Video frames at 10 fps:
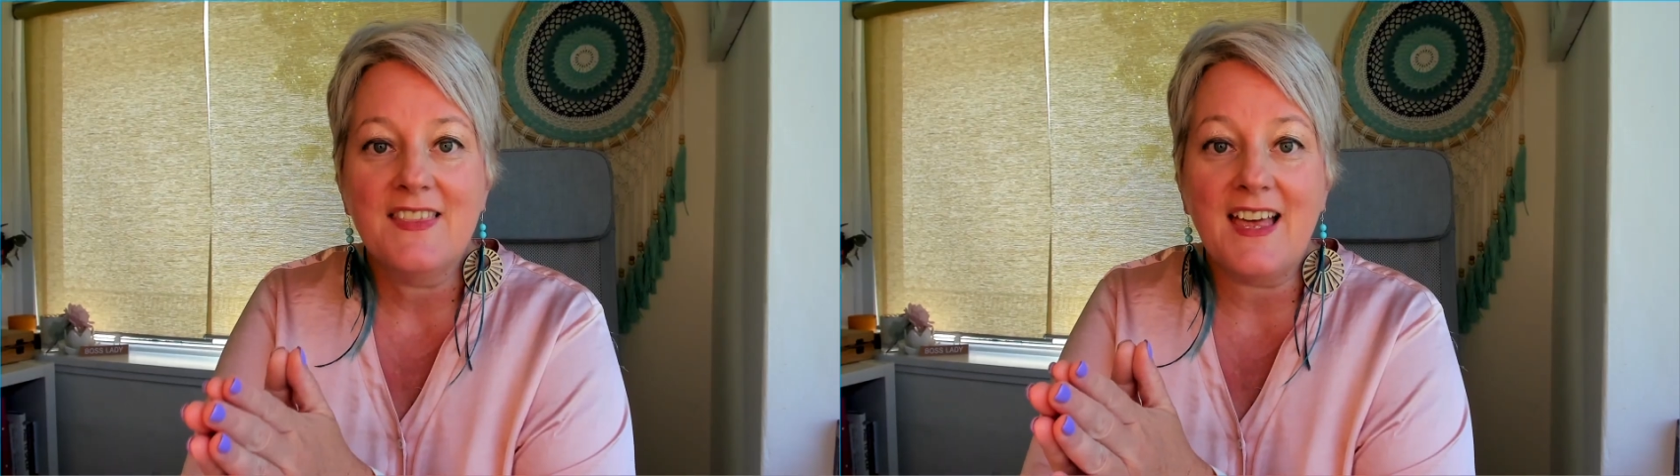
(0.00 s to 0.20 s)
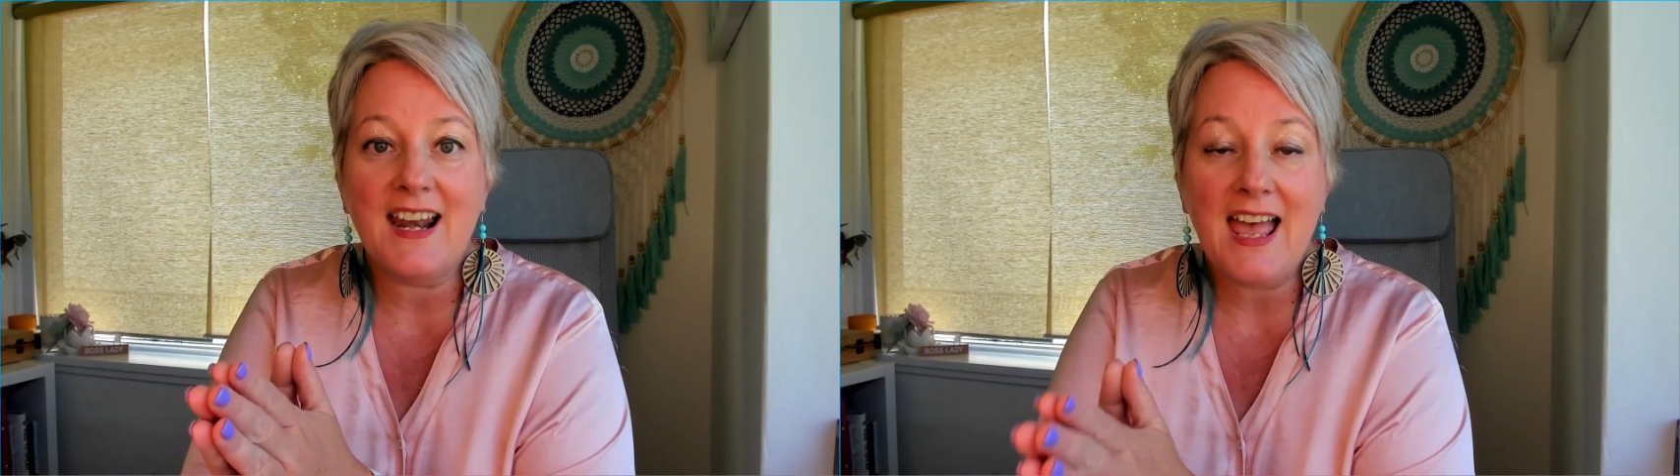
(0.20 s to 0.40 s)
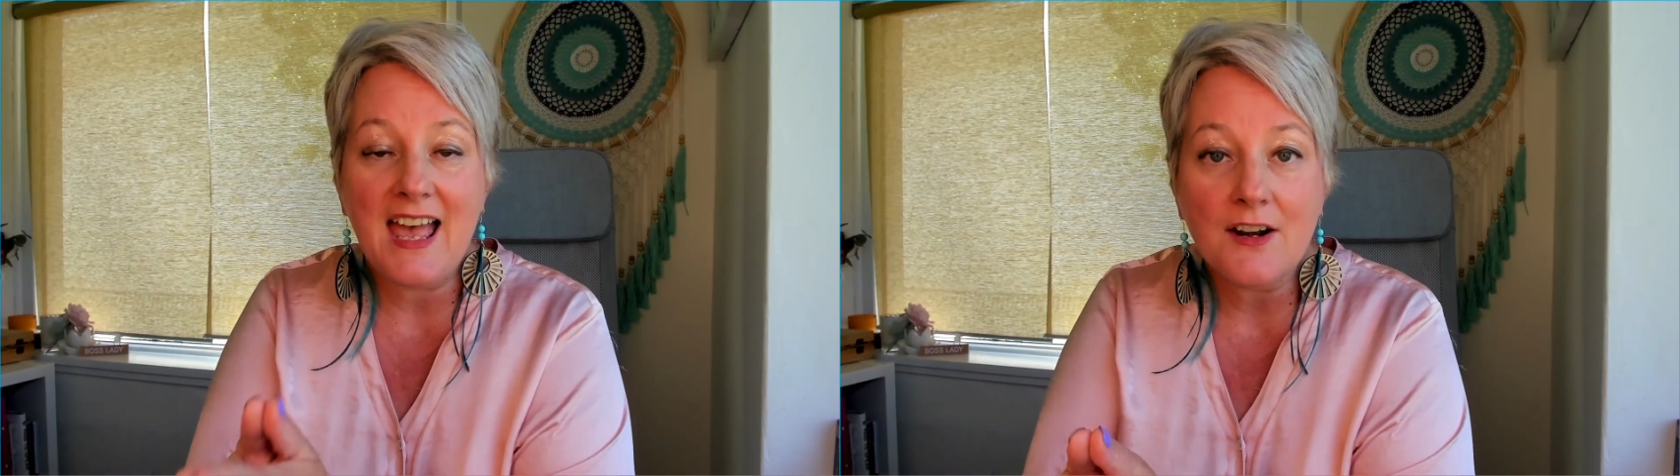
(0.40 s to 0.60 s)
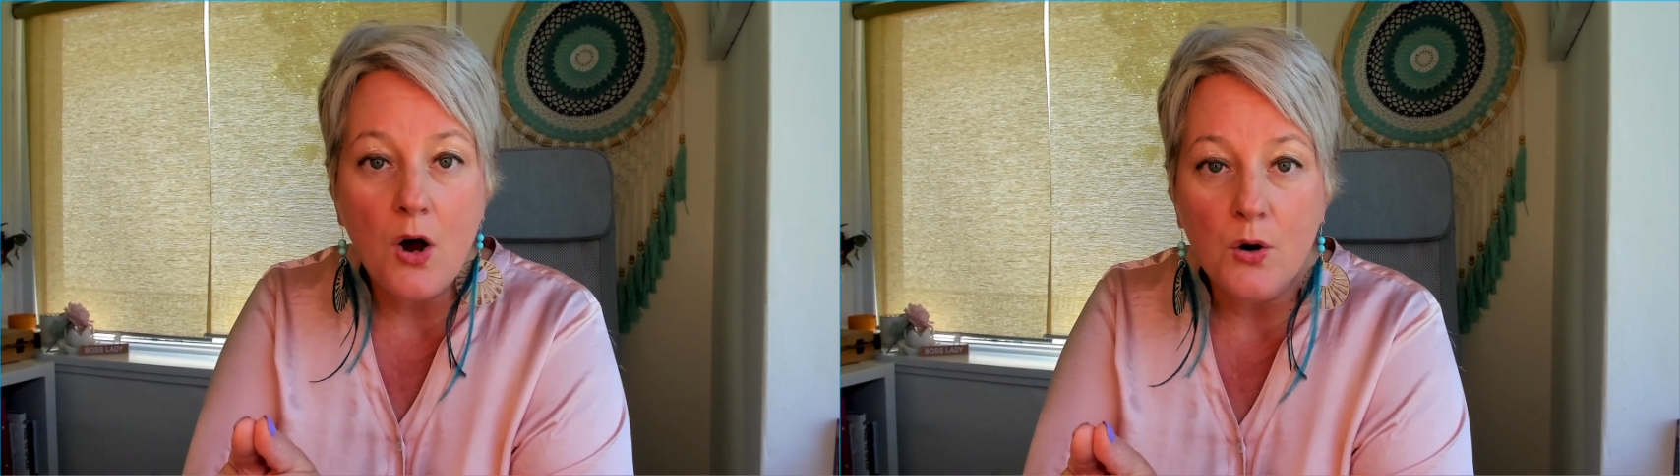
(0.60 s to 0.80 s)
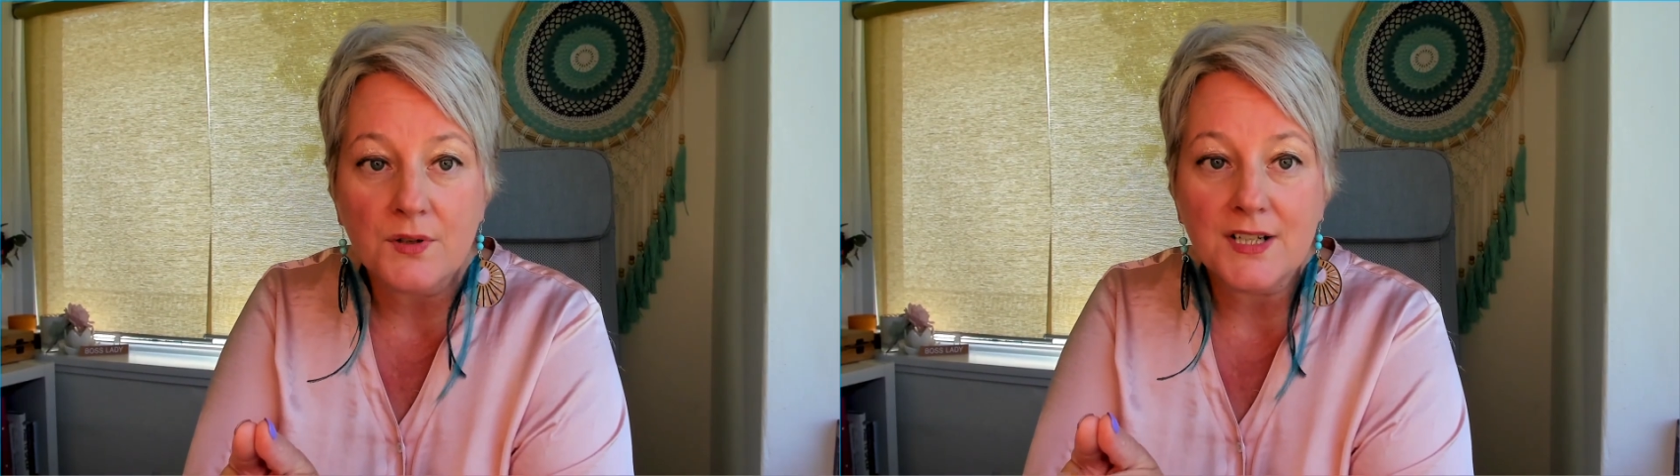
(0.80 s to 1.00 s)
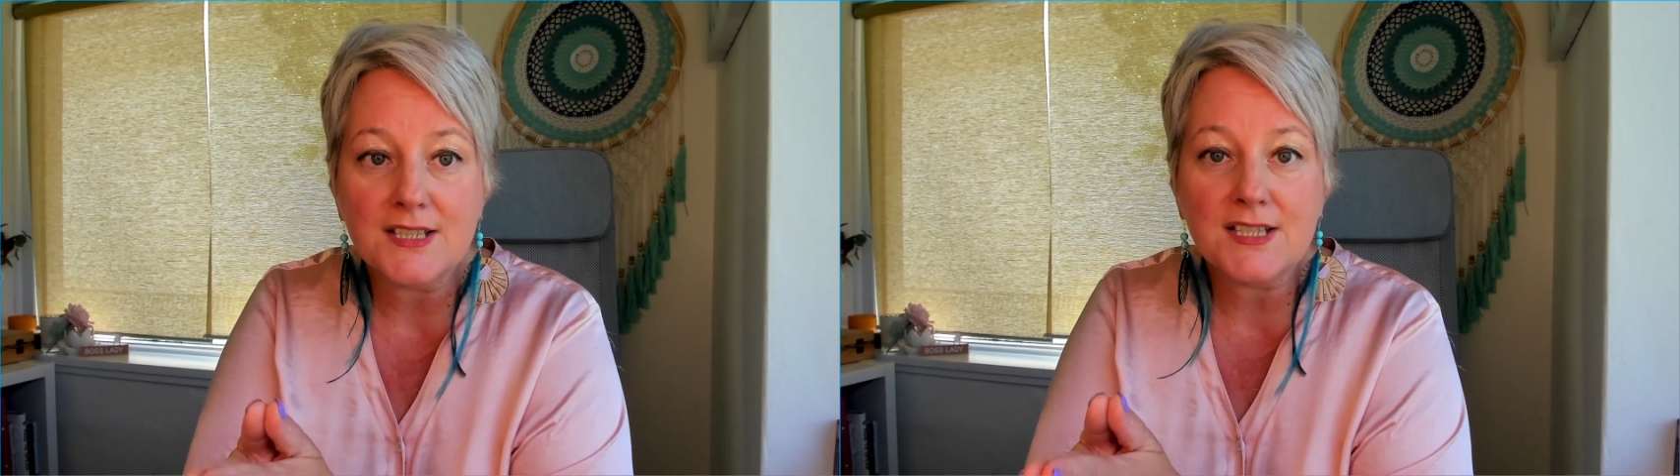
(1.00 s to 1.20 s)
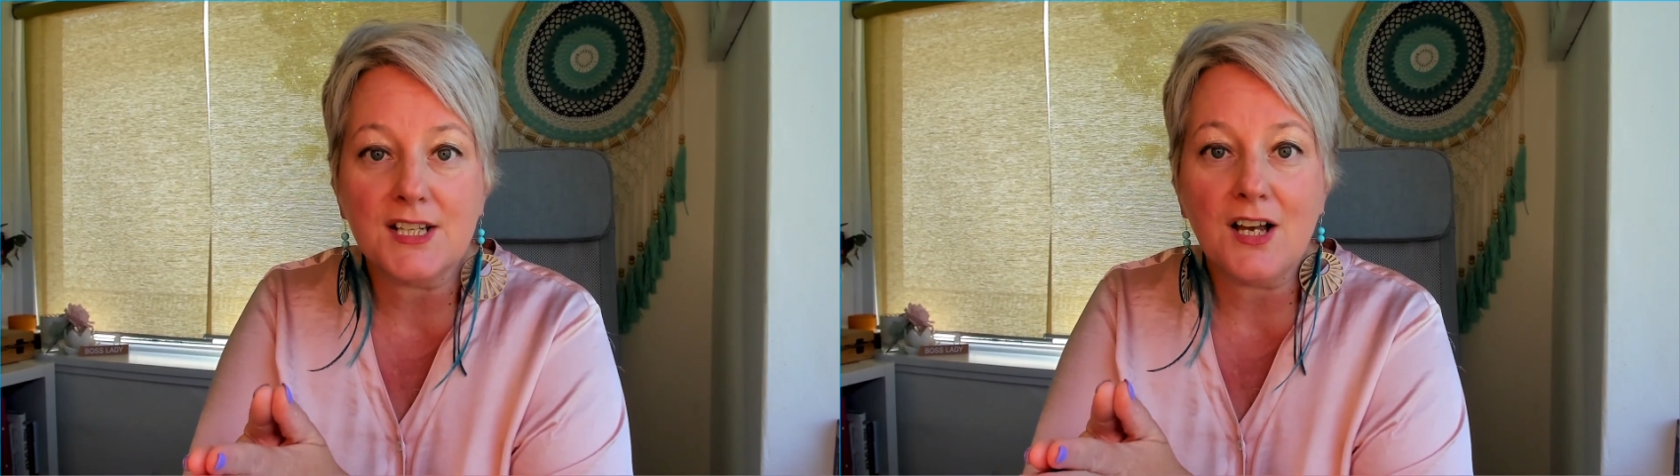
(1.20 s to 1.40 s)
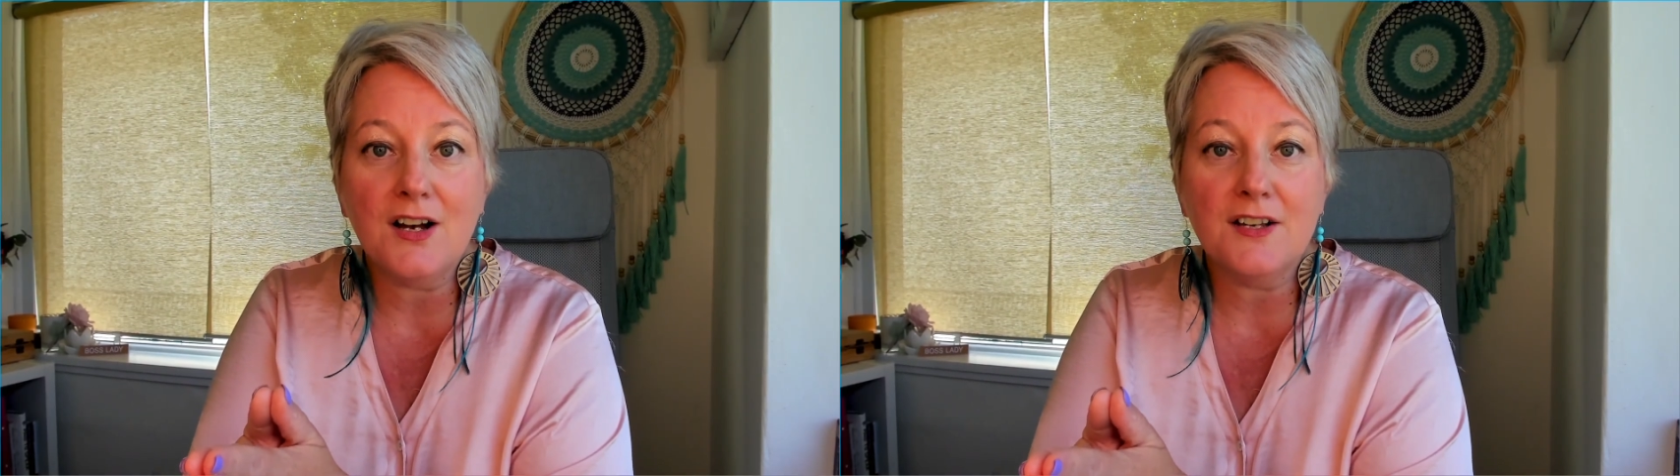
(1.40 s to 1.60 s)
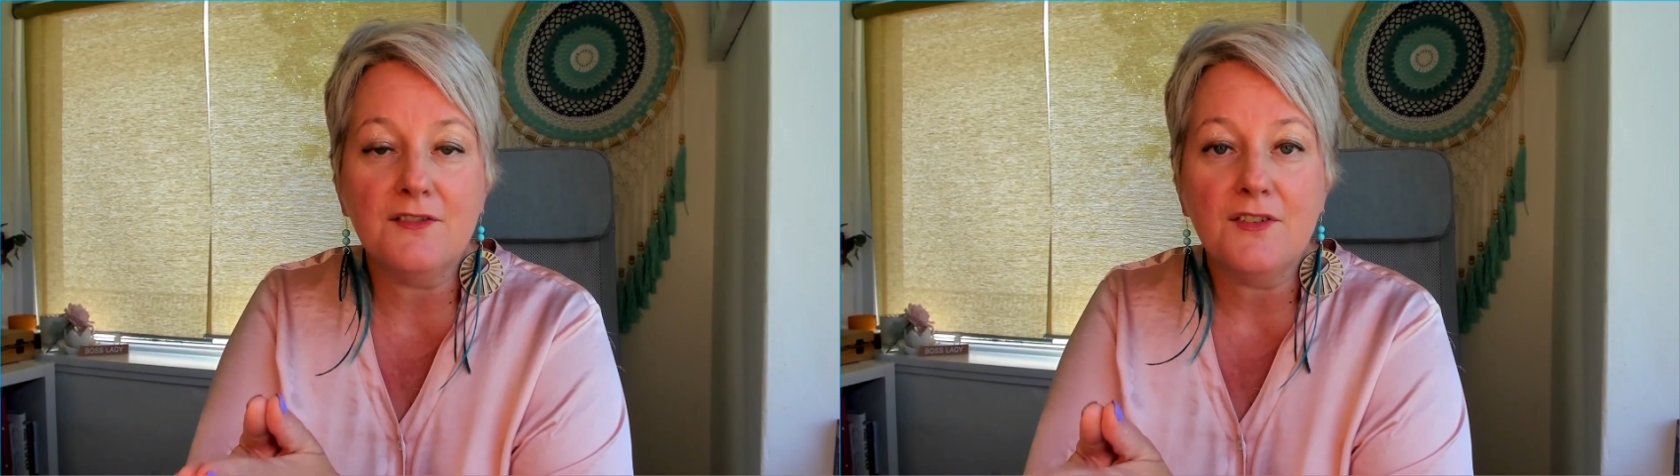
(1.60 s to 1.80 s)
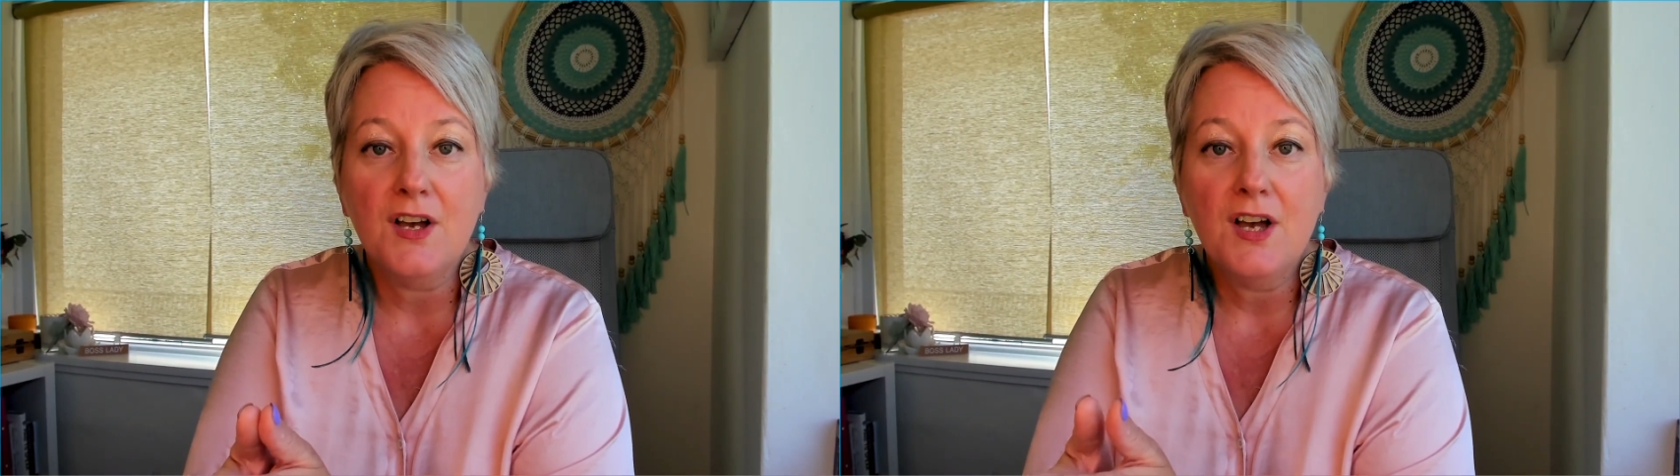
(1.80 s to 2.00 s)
that hand-holding to kind of